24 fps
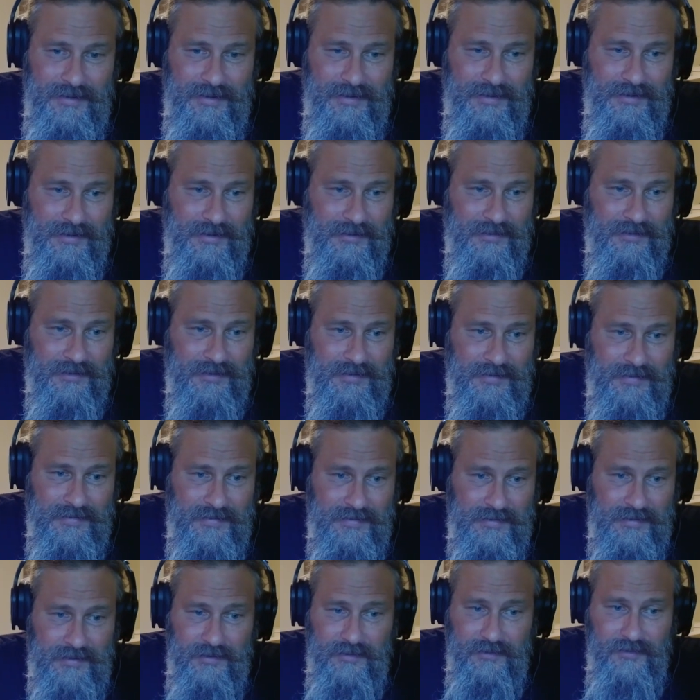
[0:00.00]

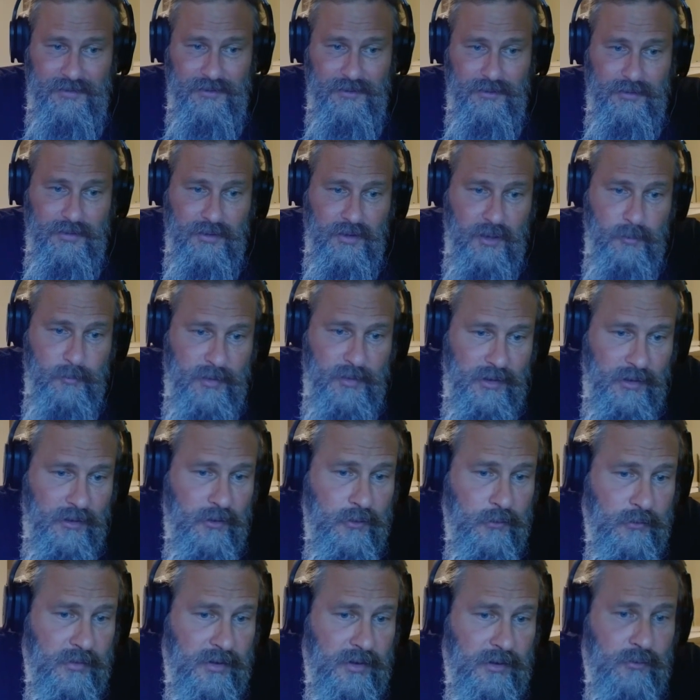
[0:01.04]
unless and until the
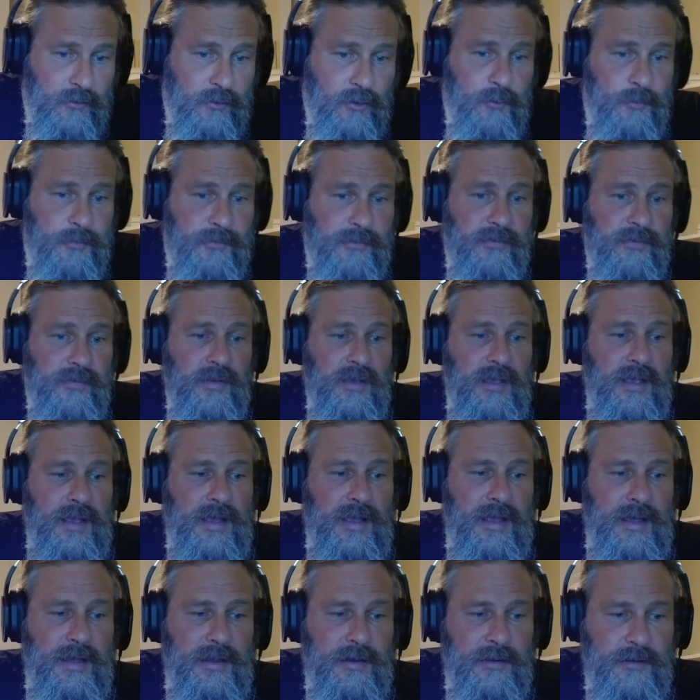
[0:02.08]
committed Korean groups
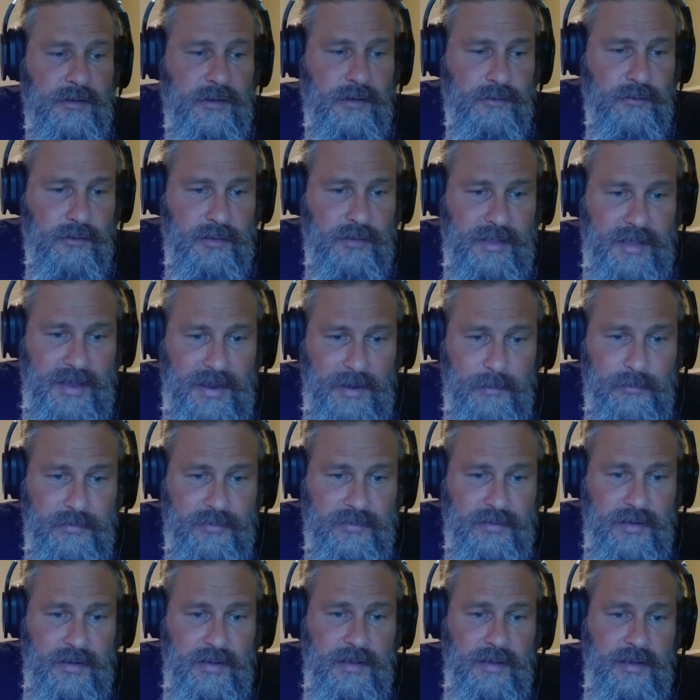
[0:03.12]
and other
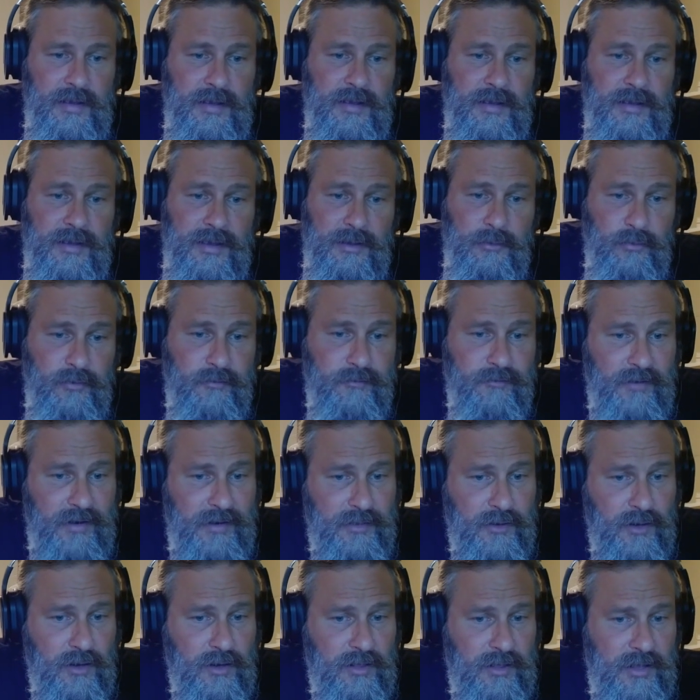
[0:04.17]
labs can
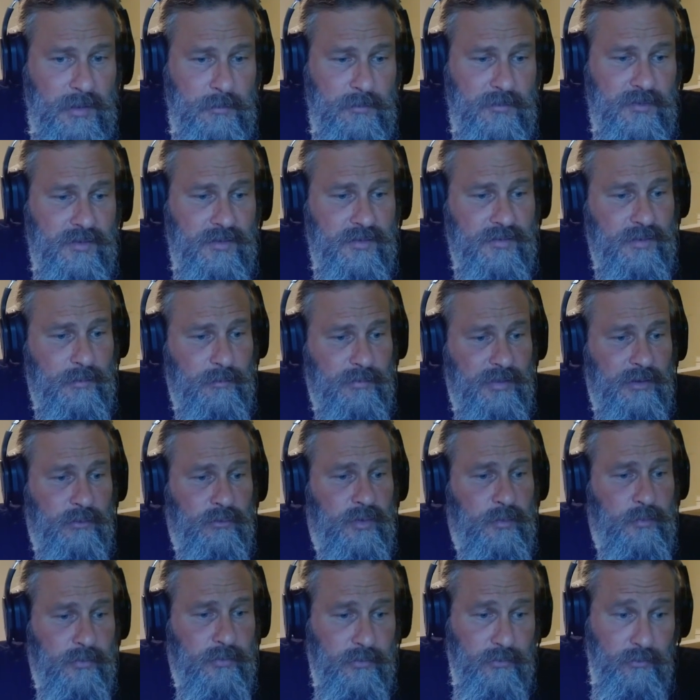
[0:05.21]
refine their claims to something
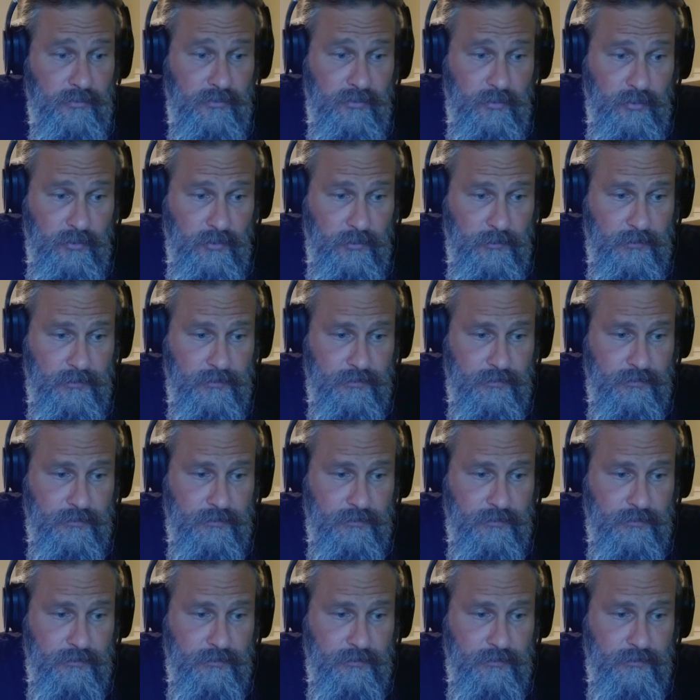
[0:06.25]
reproducible.